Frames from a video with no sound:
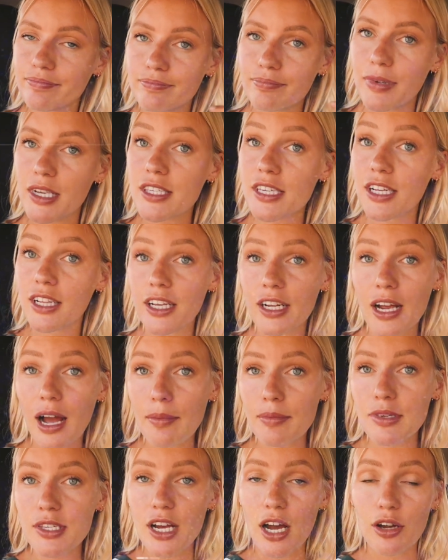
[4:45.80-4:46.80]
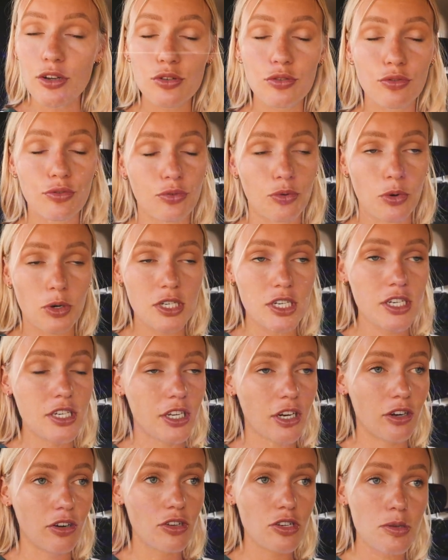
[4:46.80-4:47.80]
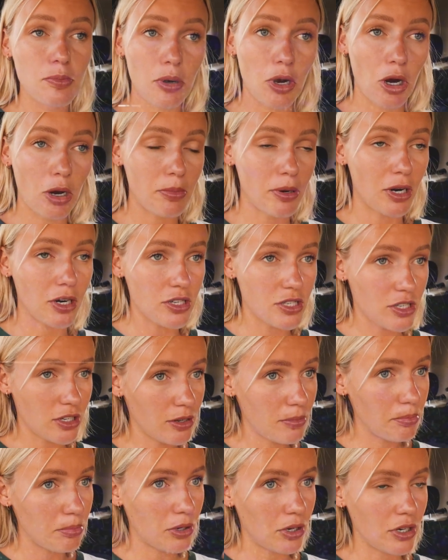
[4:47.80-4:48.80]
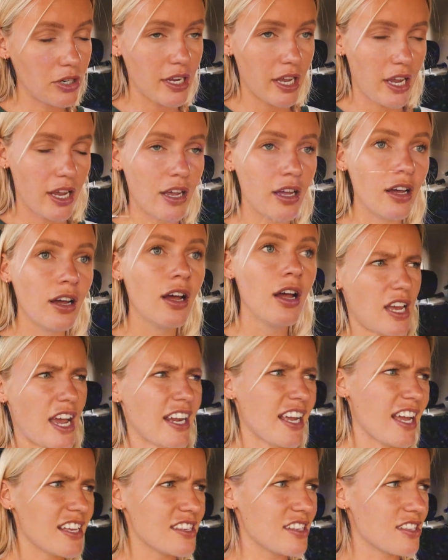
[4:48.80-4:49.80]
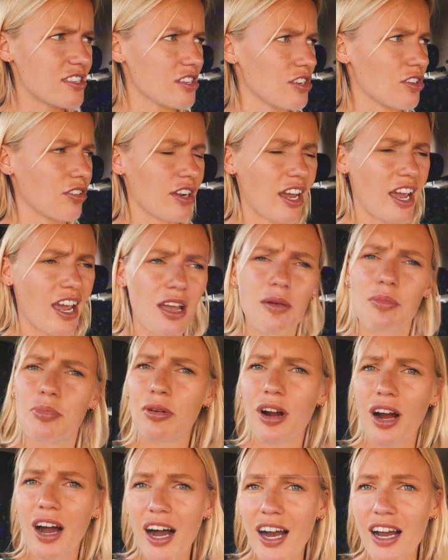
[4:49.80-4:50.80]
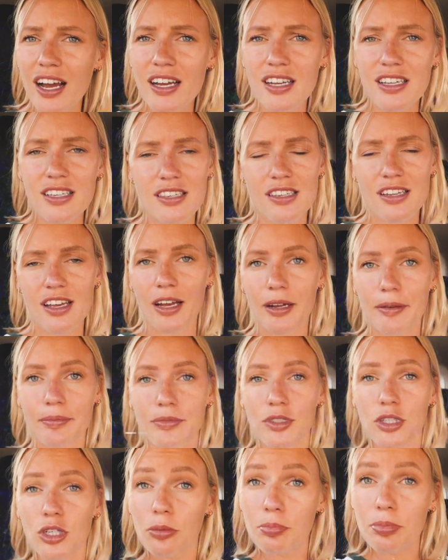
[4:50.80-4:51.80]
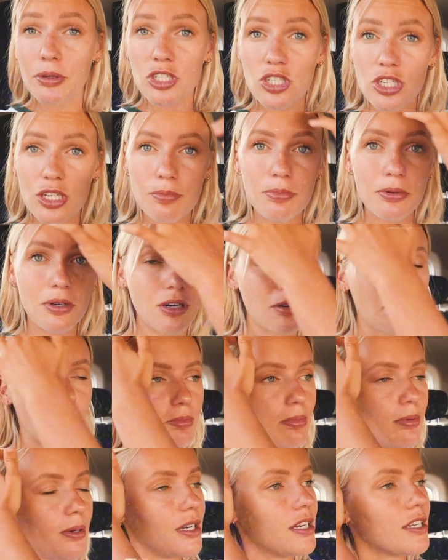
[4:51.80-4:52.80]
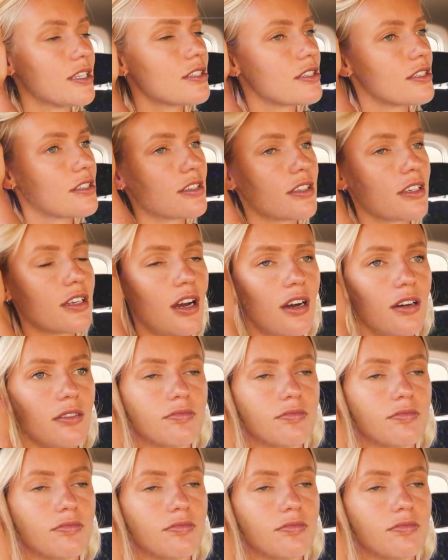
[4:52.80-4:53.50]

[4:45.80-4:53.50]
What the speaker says: basically comes down to 14 euros per person per day. I guess it's an okay price. Okay. Could be cheaper, but yeah.